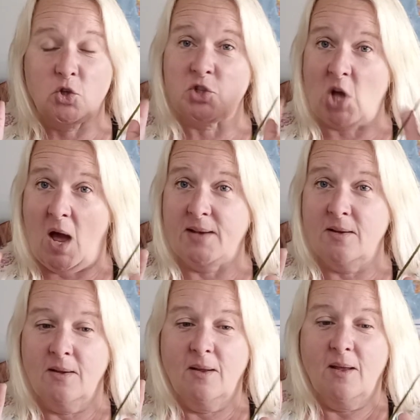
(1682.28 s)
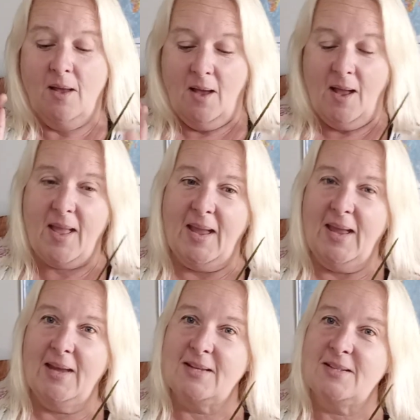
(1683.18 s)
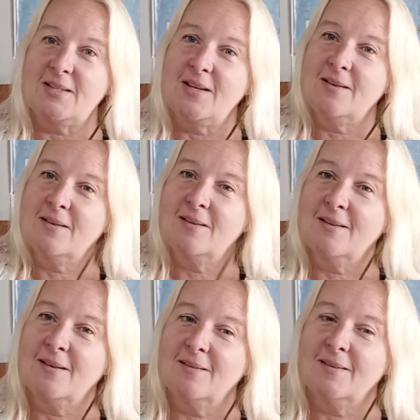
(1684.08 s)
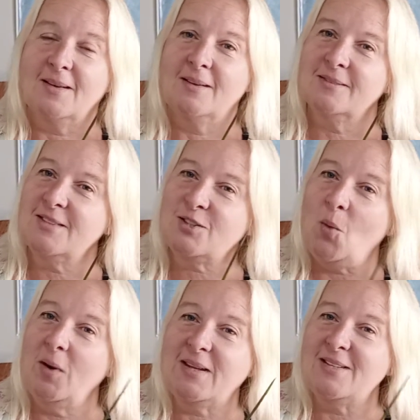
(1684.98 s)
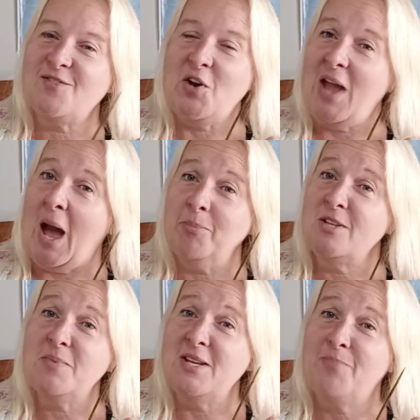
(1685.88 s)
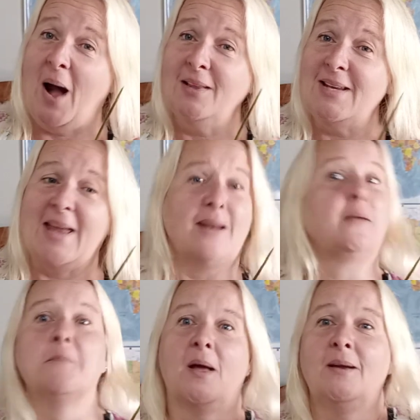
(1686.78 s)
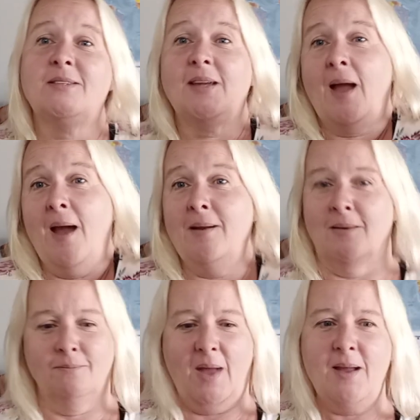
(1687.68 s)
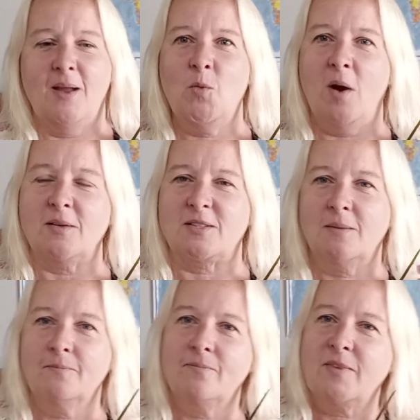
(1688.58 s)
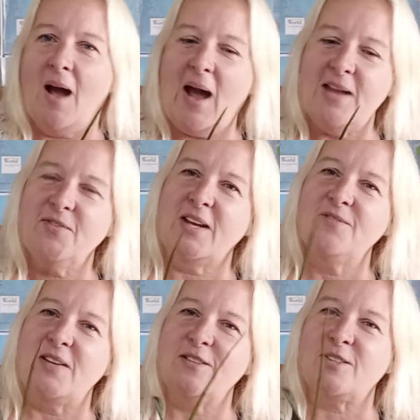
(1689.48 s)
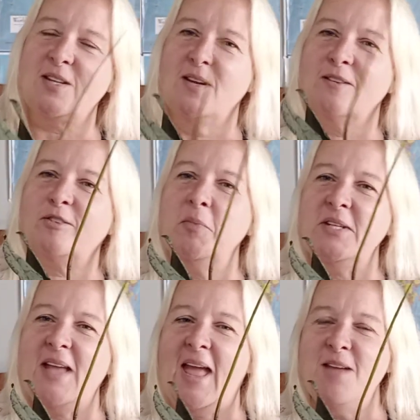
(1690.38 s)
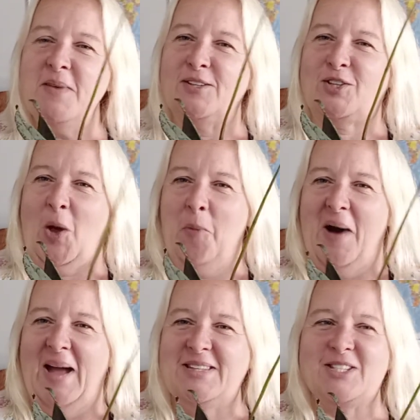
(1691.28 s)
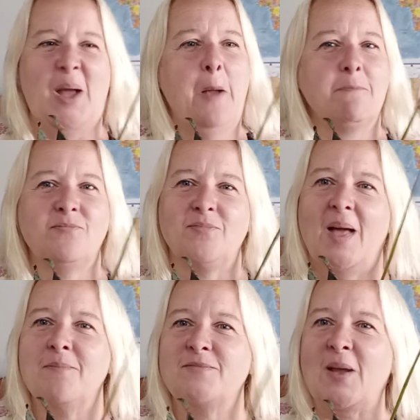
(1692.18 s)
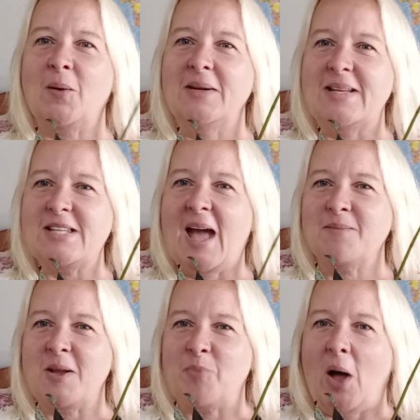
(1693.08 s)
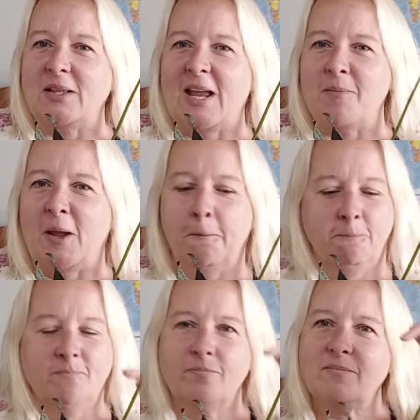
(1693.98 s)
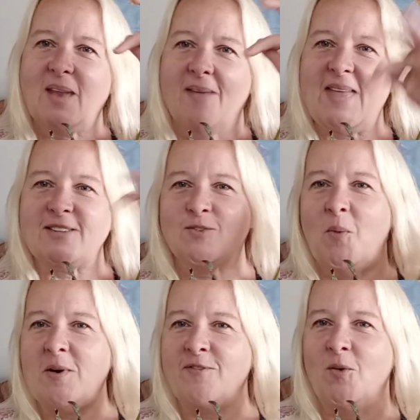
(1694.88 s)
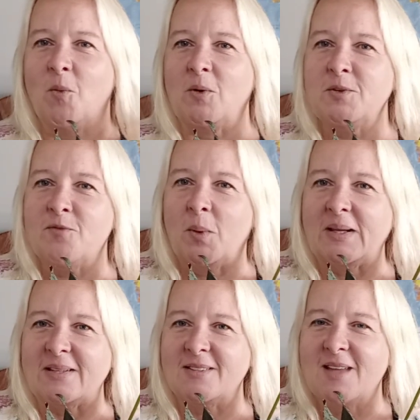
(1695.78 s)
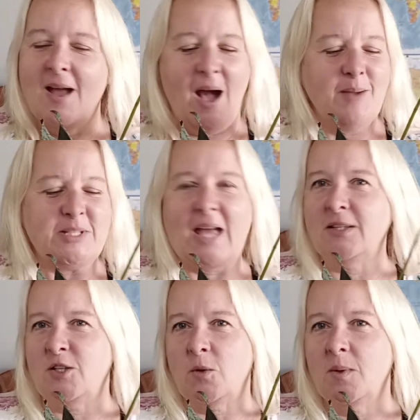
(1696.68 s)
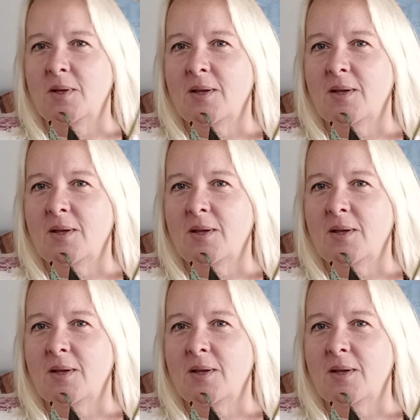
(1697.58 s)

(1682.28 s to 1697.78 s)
You're done. And this orchid is very happily being pollinated. It's like, hey, it works. I have convinced somebody to hate me so much, they're going to attack me and pollinate me. That's the wonderful world of orchids. I'm telling you.